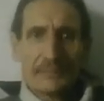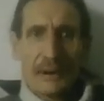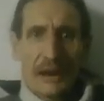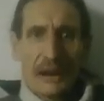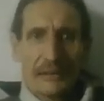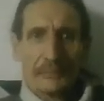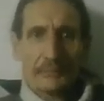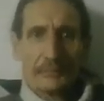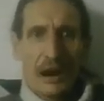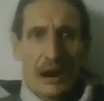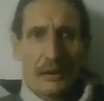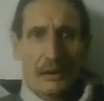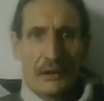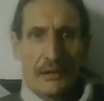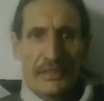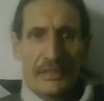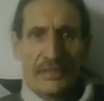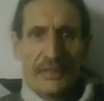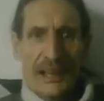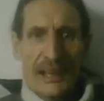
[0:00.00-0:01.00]
especially by
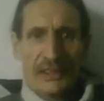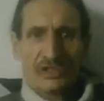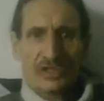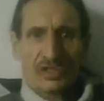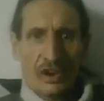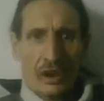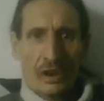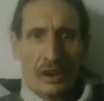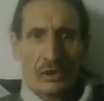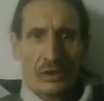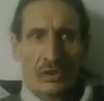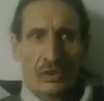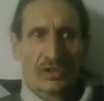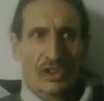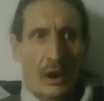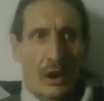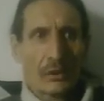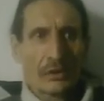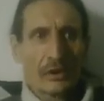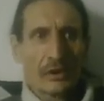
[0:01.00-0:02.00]
Margaret Thatcher,
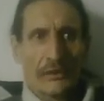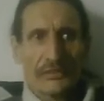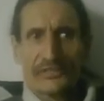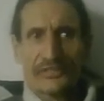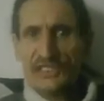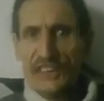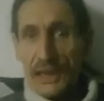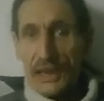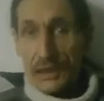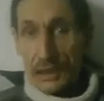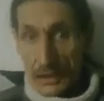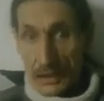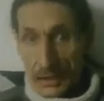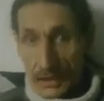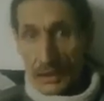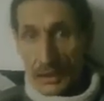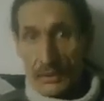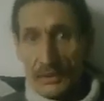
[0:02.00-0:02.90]
who sold off, say,